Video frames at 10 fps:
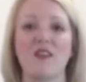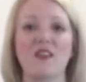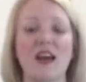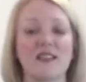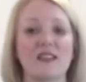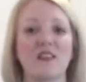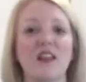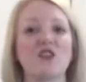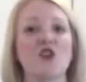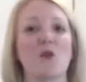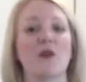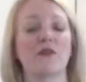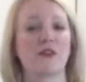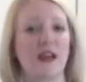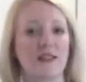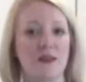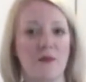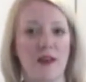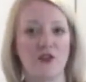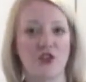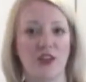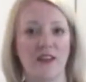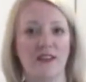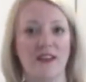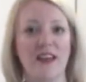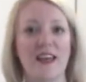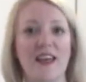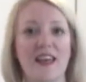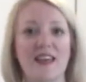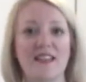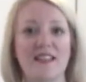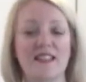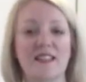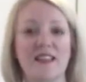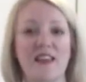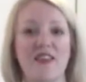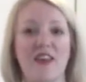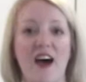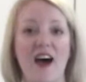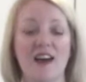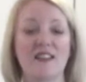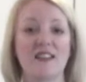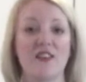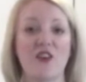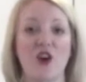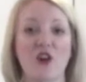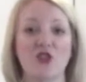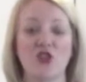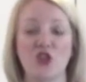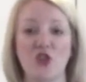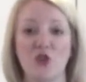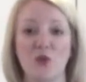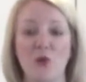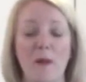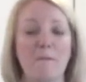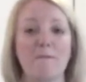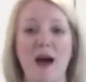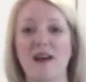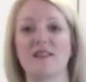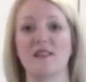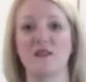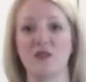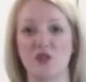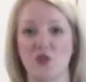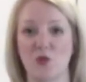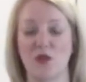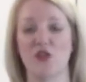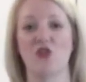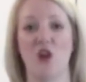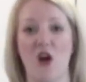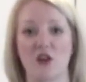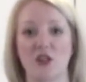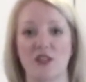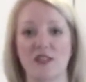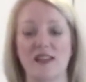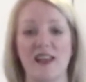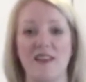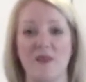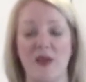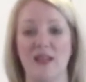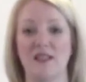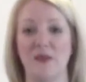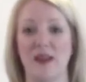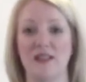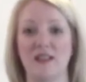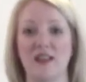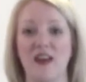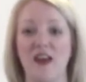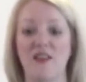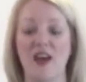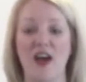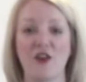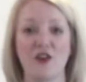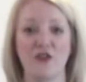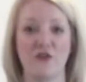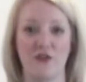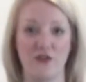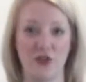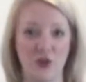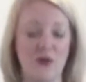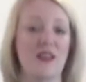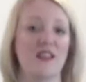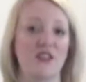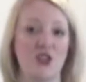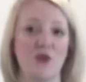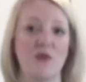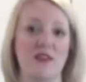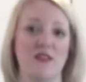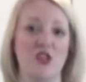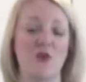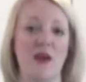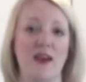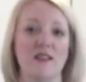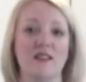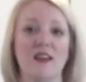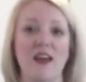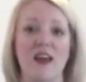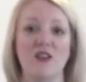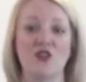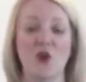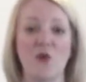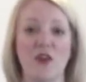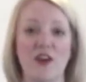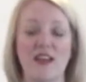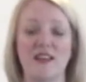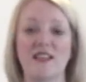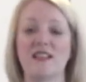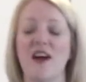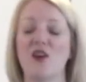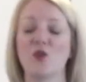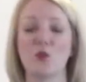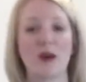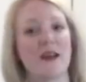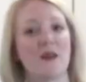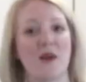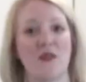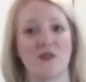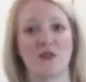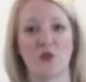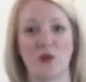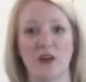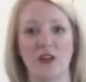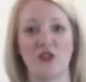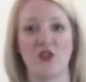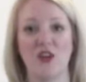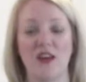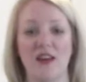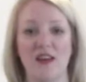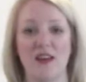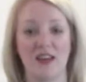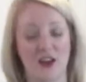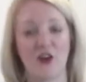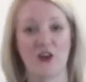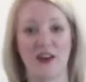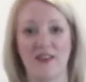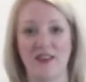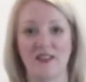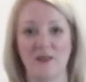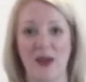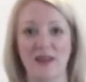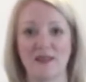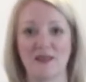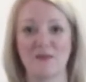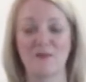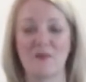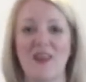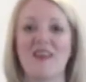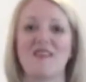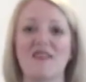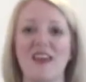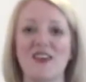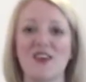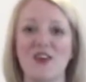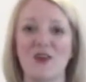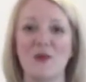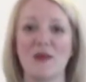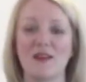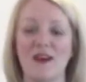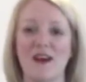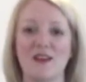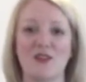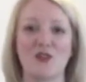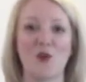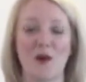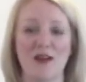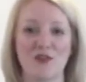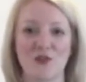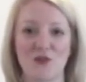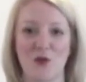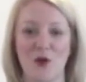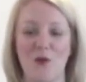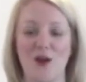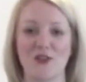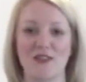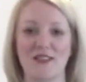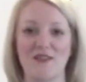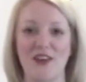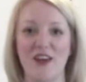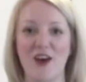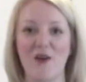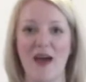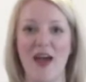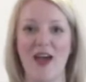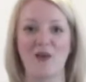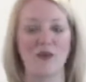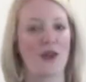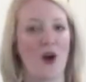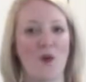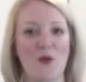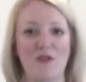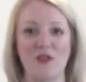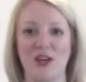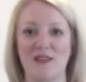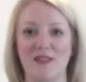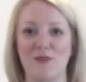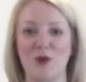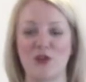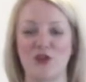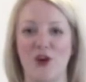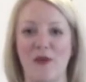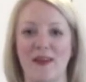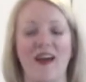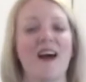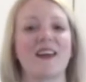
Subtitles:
The last thing that I don't want to forget to mention is that there are two massive storage lockers in the basement that are unique to this unit. So there is a great amount of storage here in this space. Thank you so much for watching this video, and we hope you have a chance to book a showing.